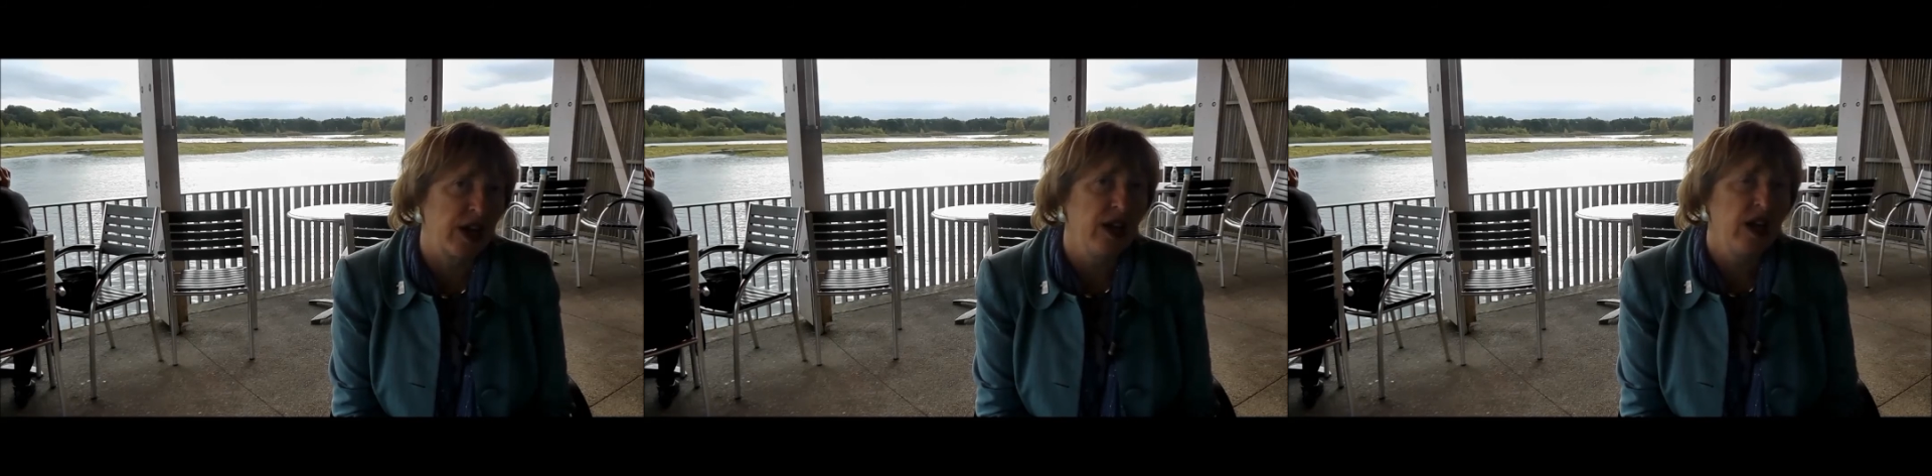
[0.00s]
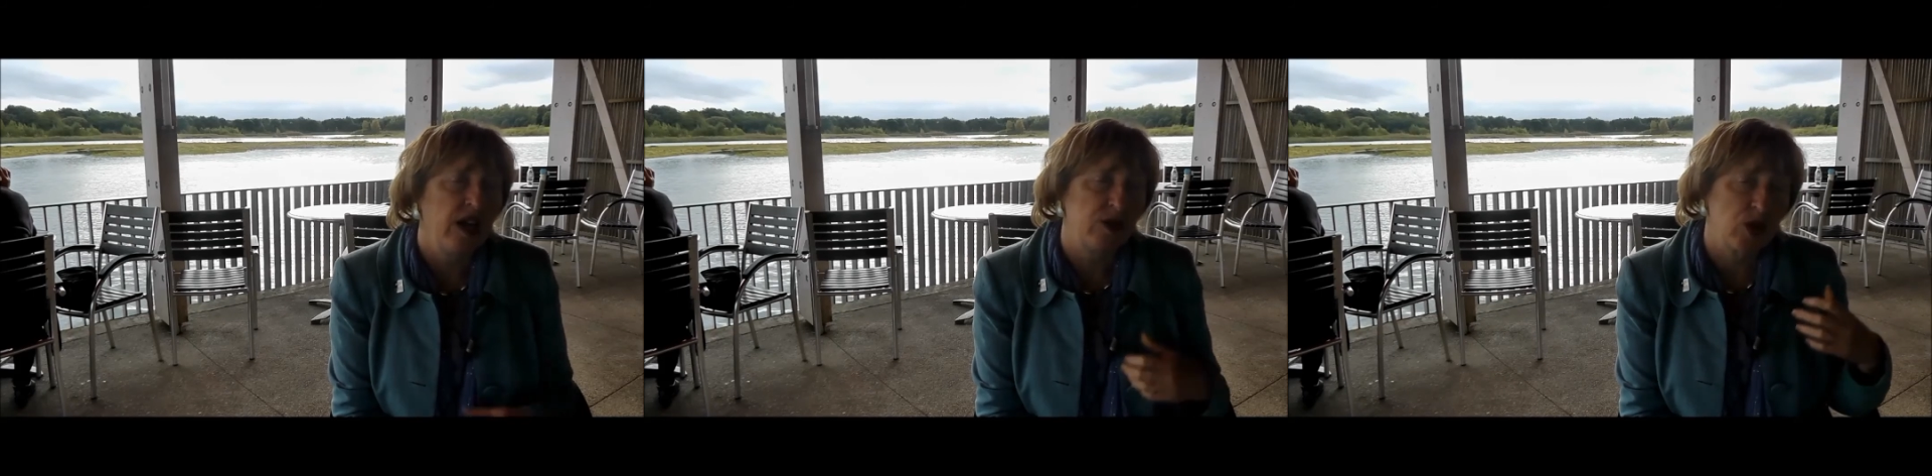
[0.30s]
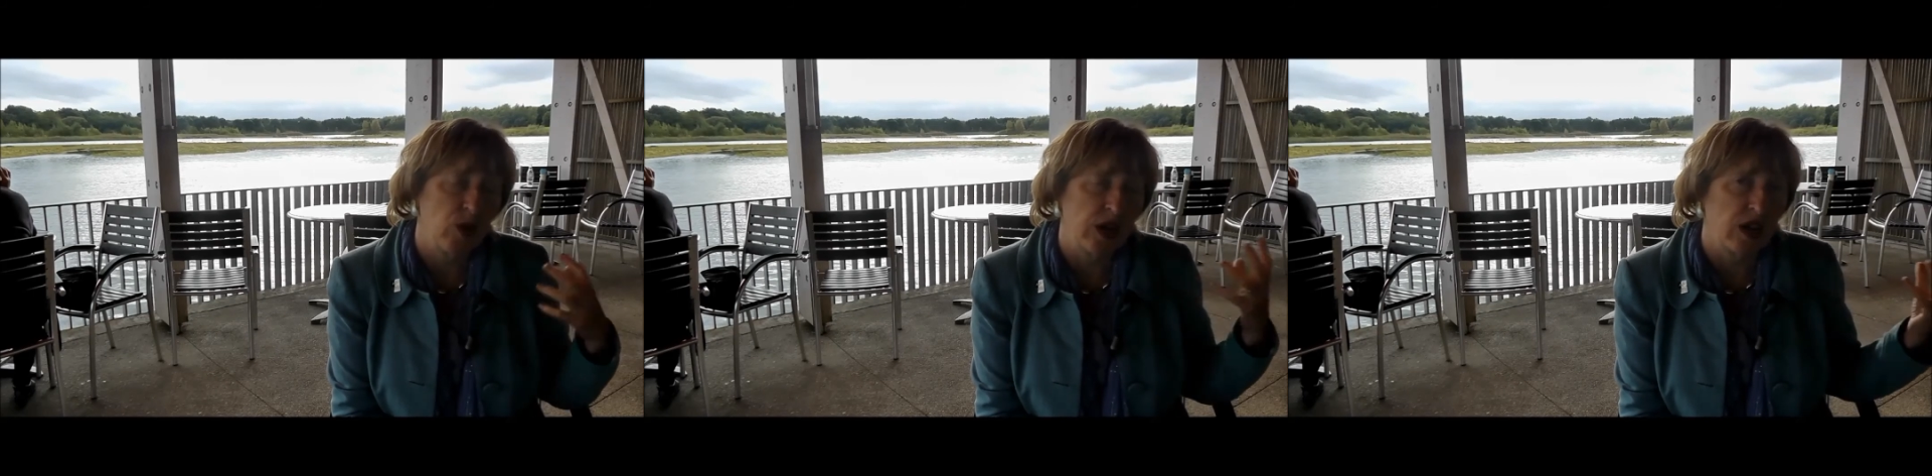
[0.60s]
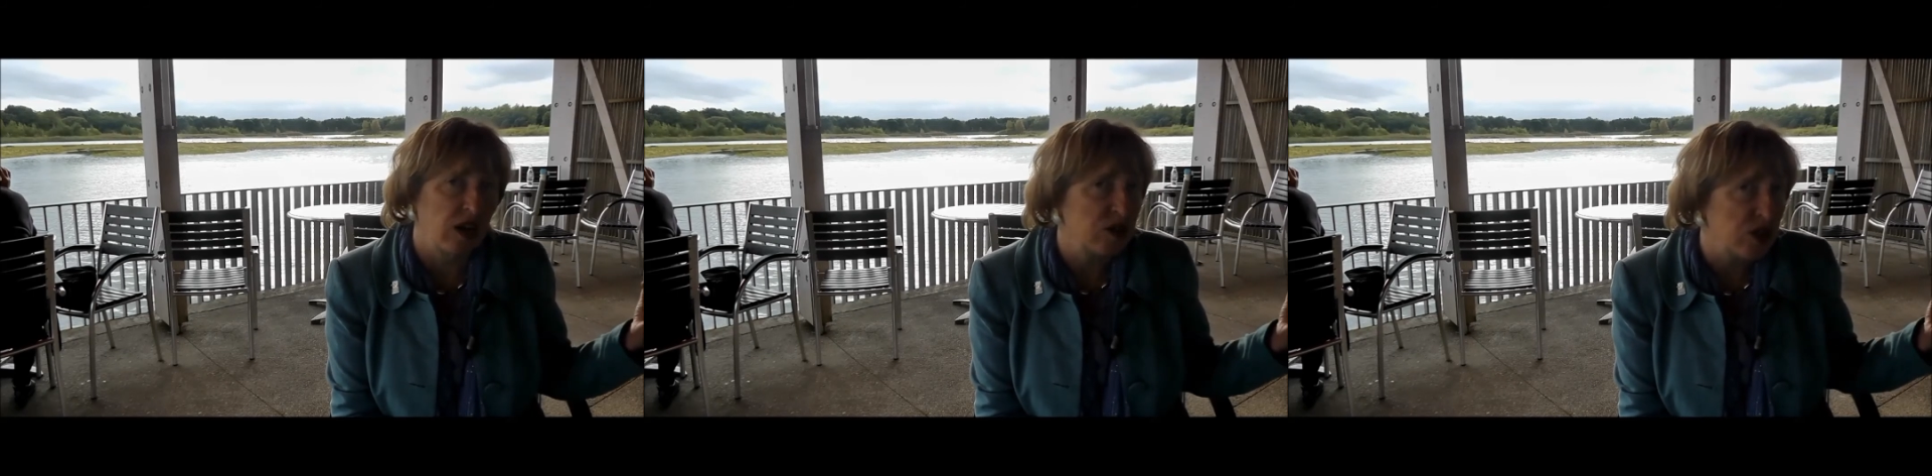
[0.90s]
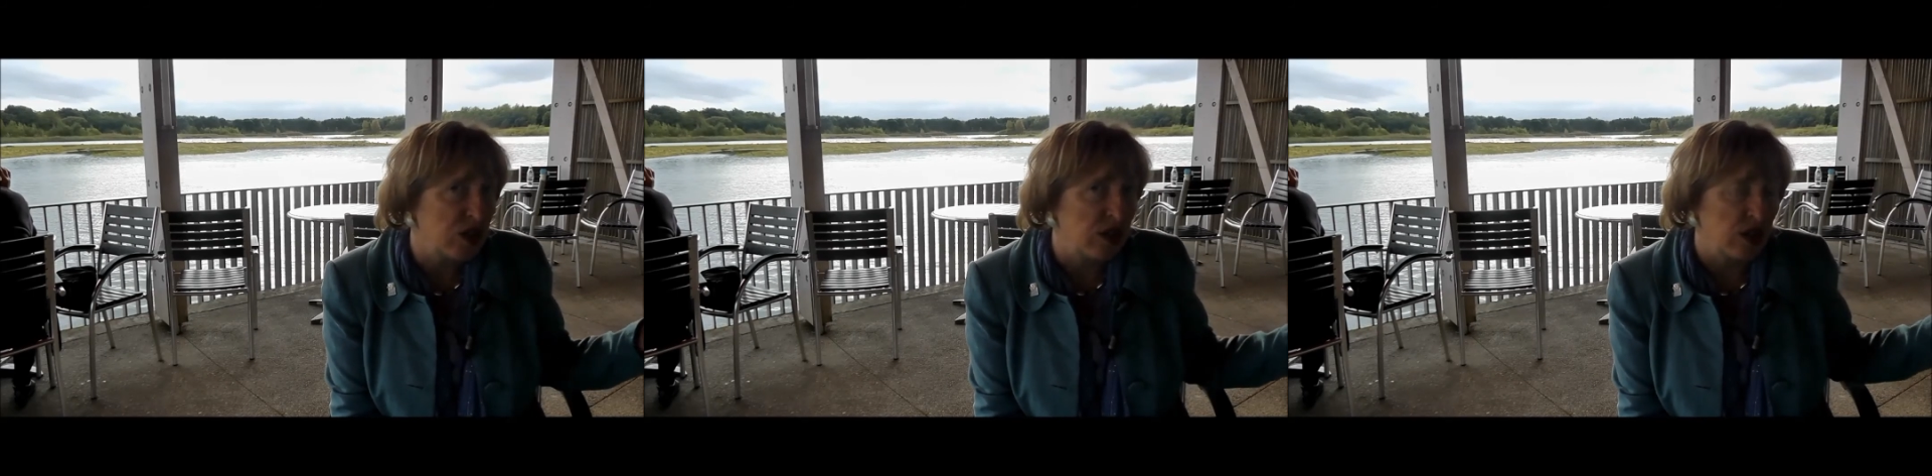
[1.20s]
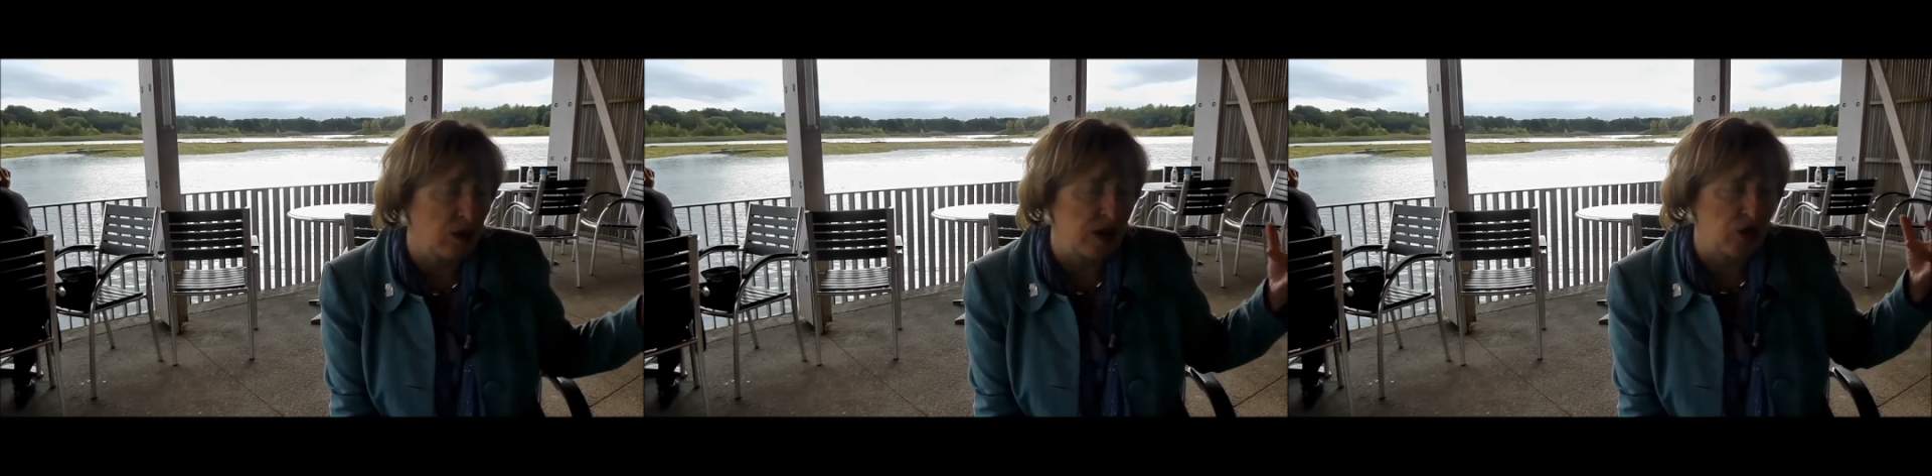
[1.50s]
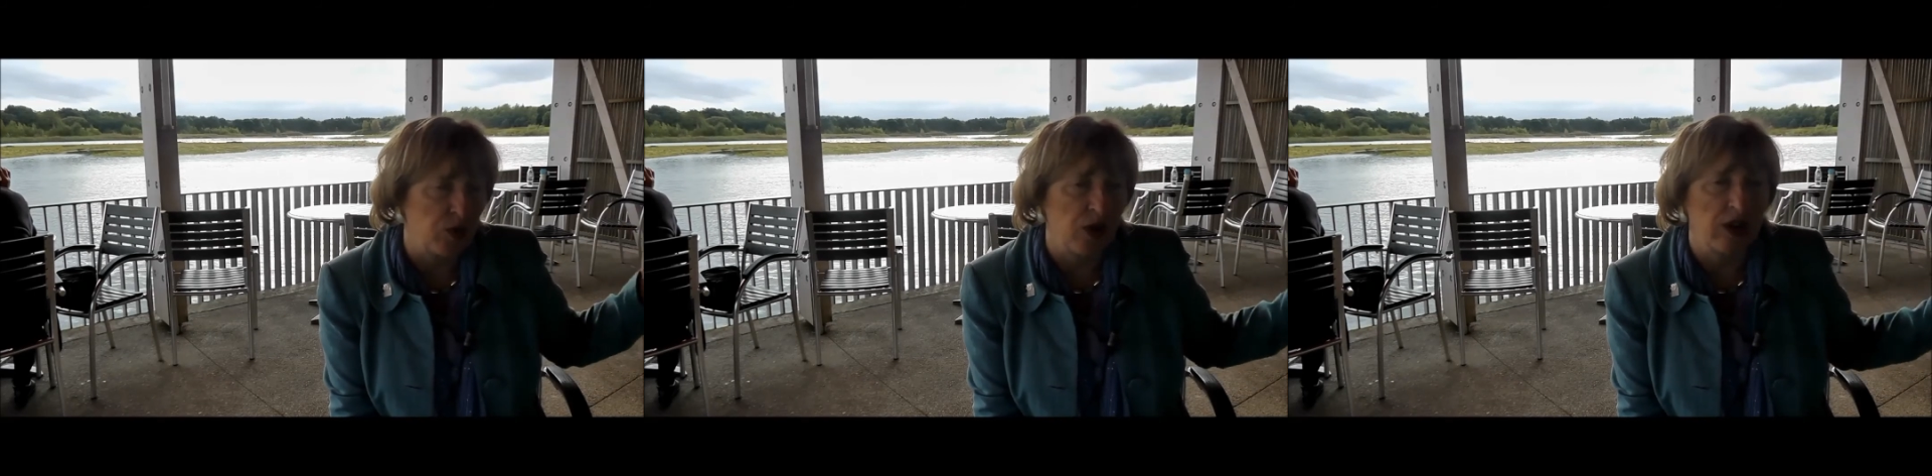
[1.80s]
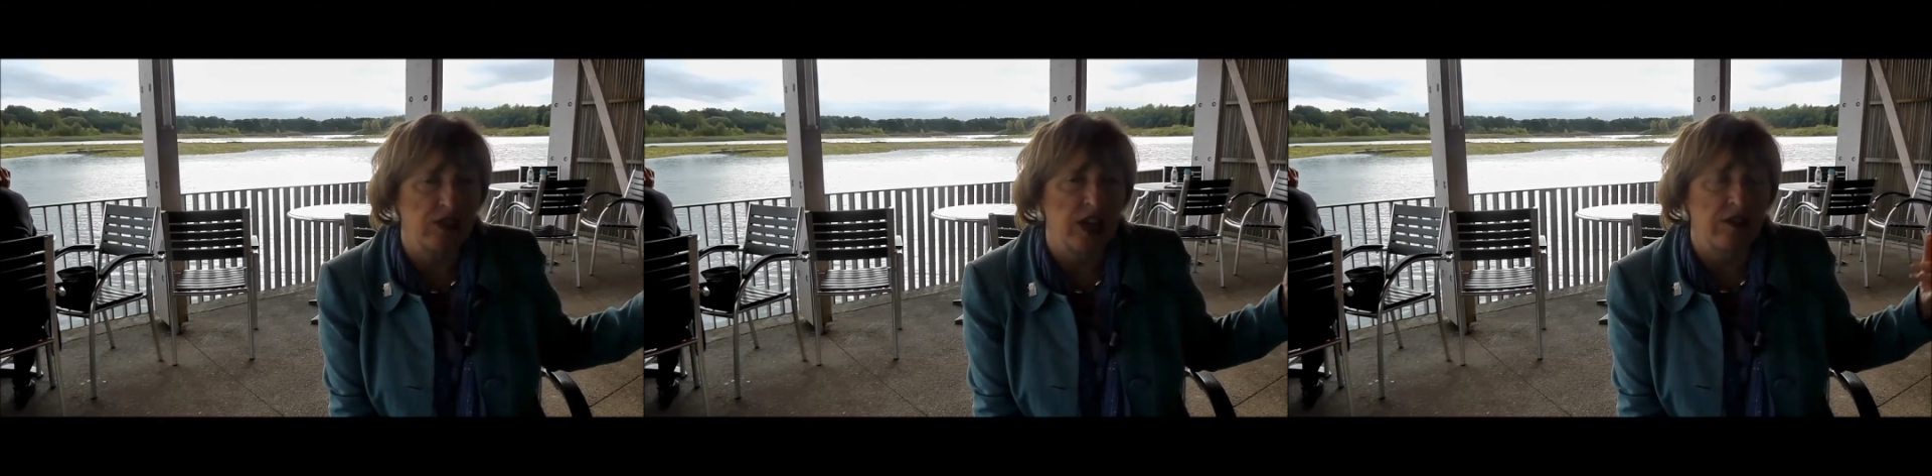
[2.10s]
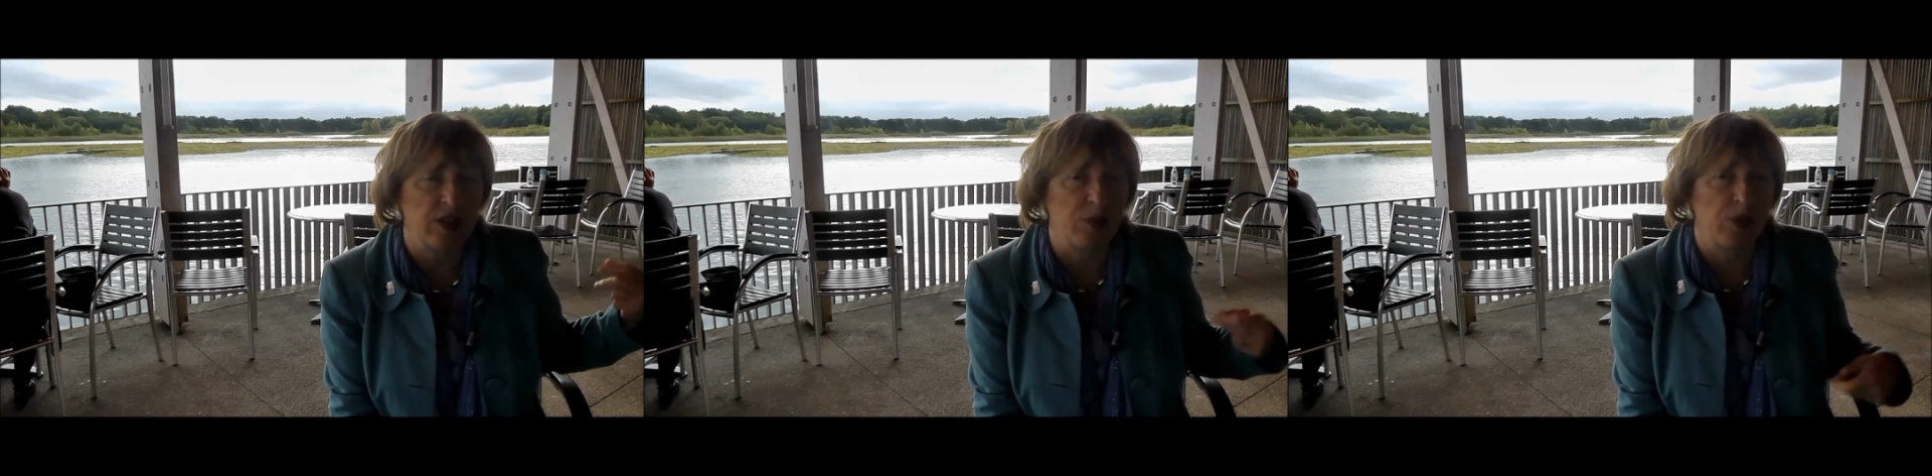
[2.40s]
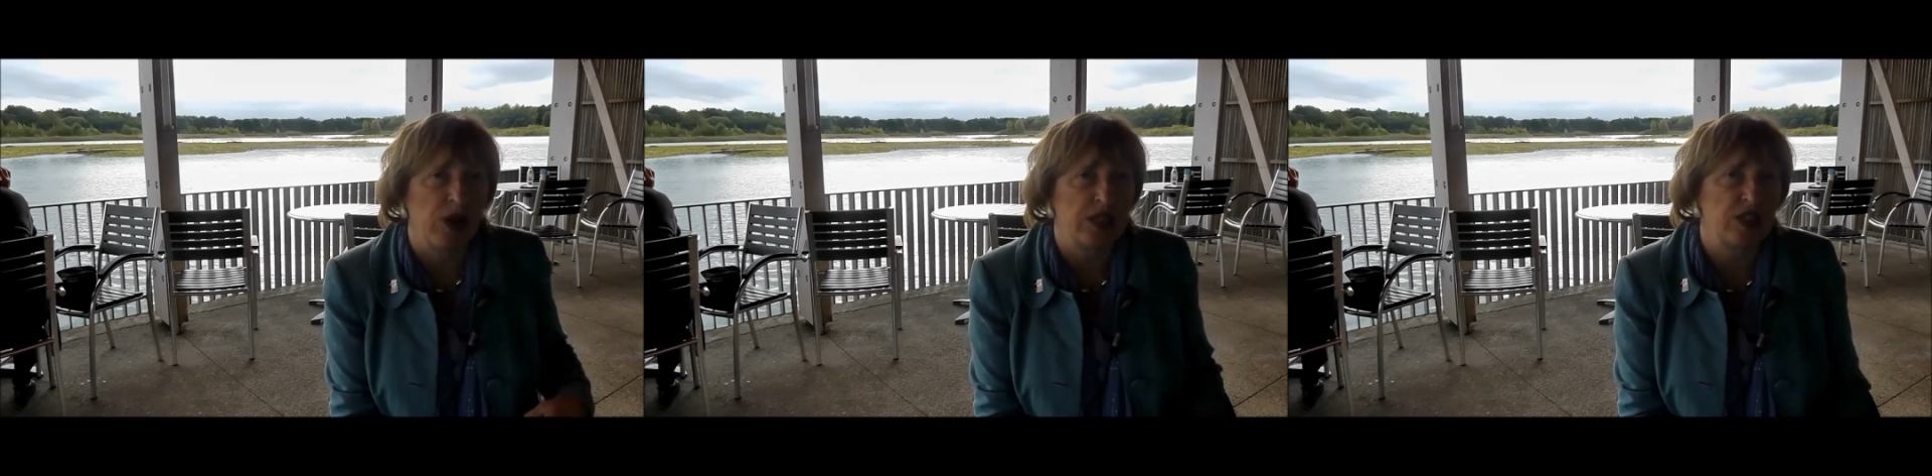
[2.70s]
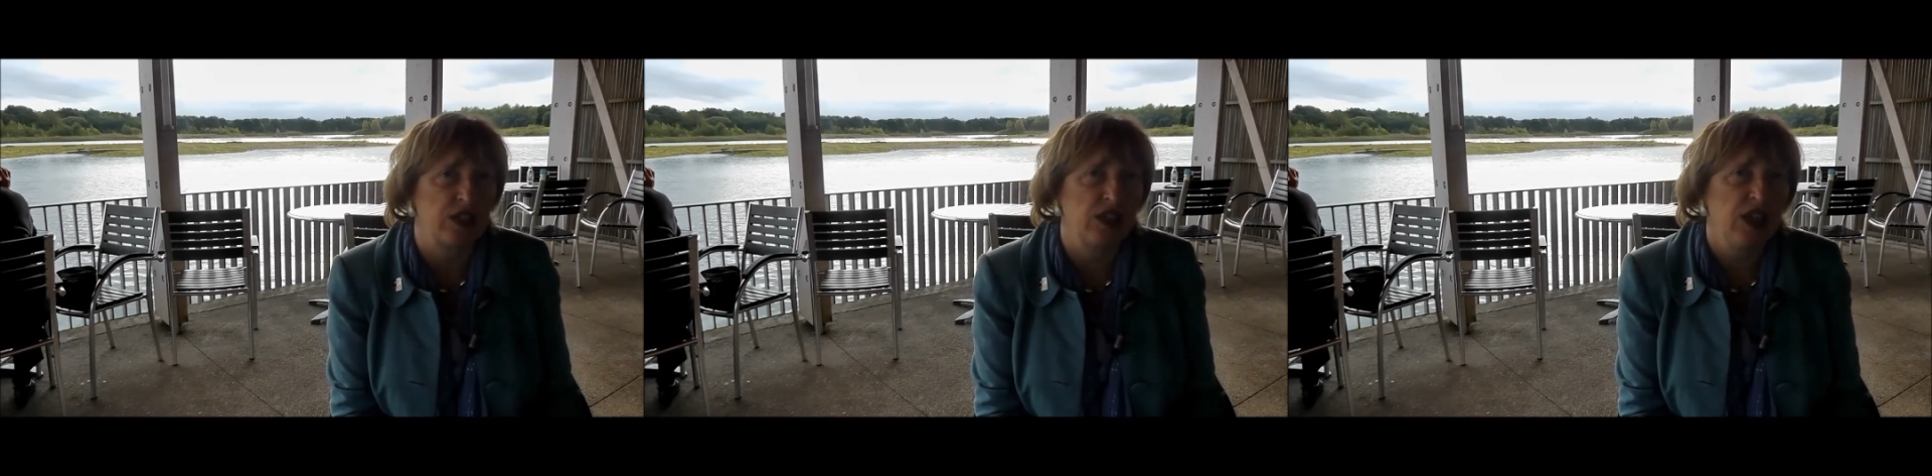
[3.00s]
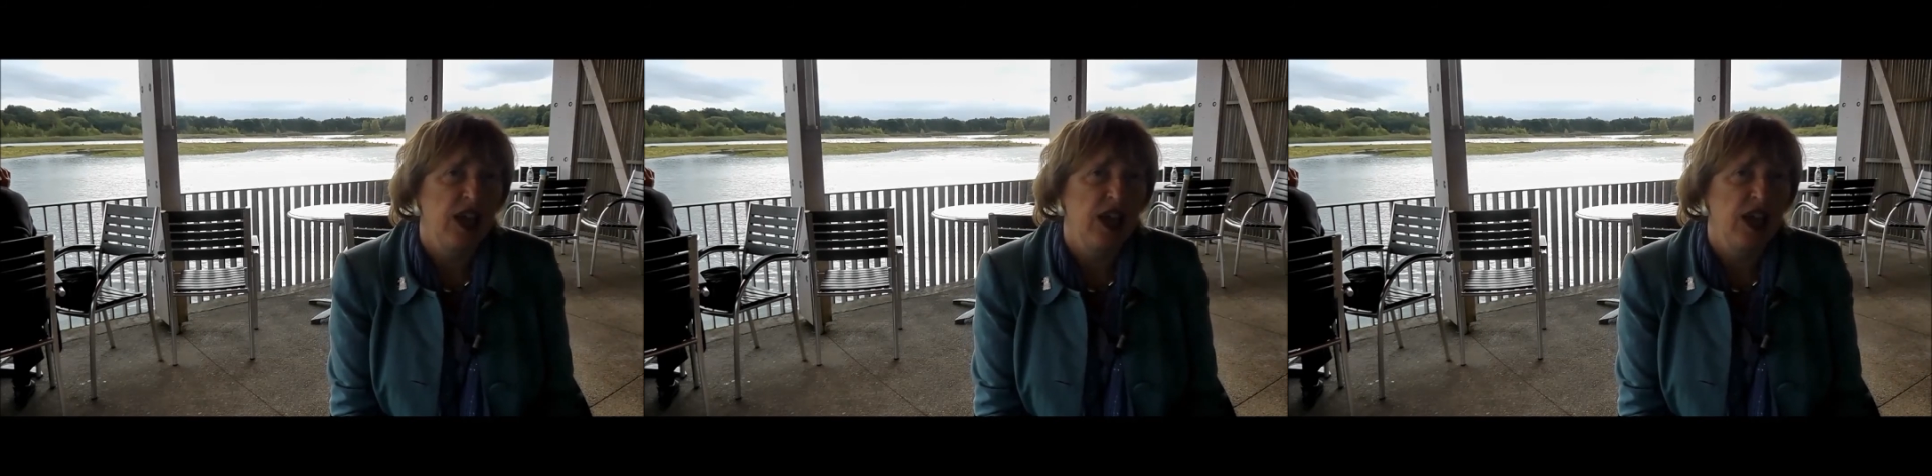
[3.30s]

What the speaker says: It was quite close to quite a deprived area in Preston.